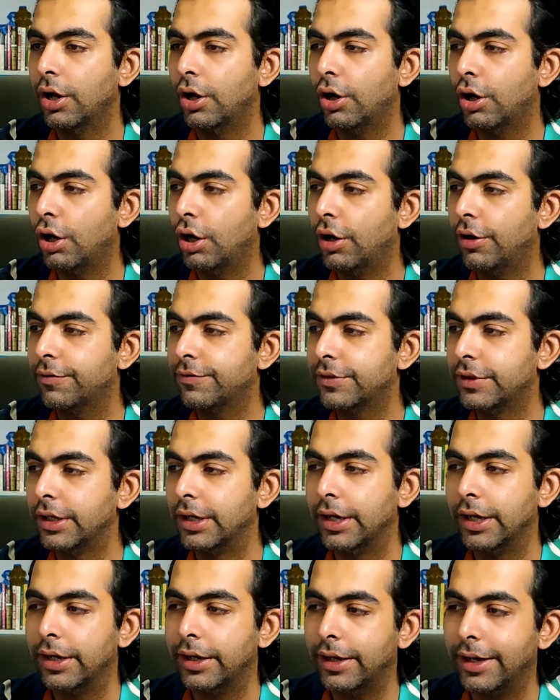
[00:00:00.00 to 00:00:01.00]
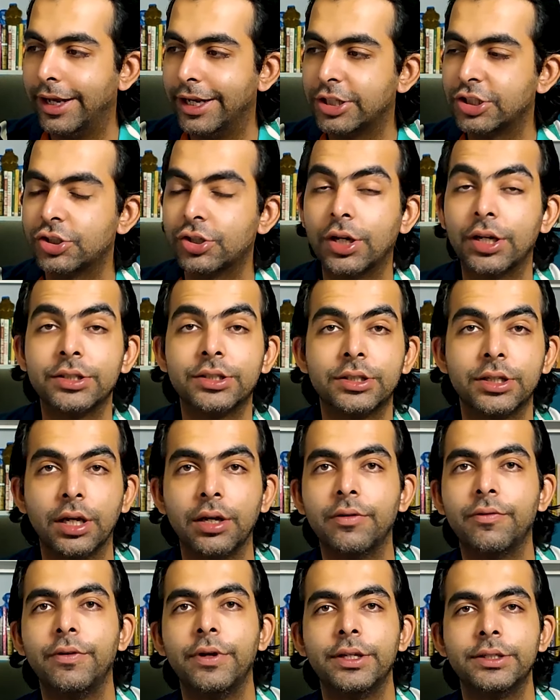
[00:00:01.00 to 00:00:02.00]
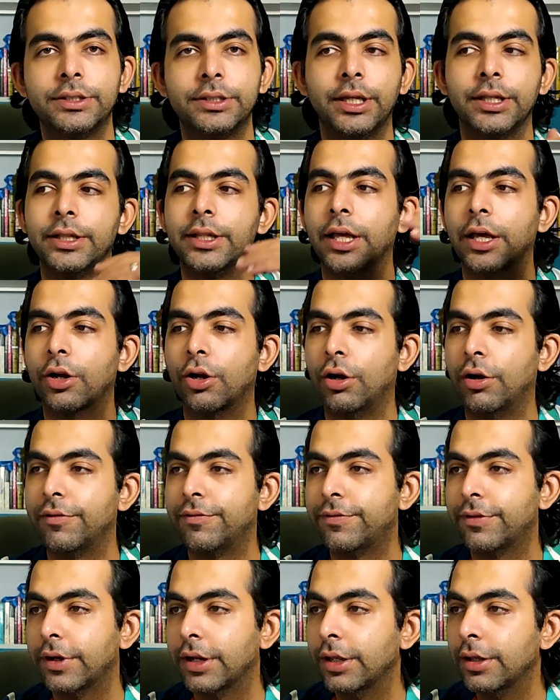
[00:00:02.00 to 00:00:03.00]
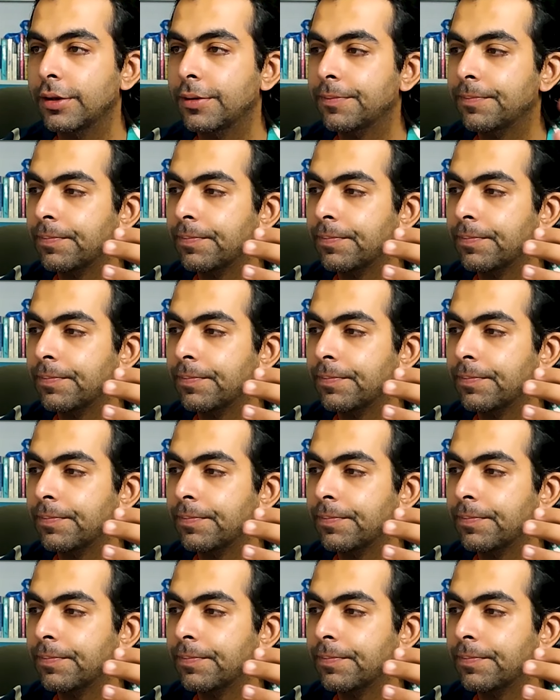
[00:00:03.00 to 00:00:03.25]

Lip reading: of the extra service that they are offering.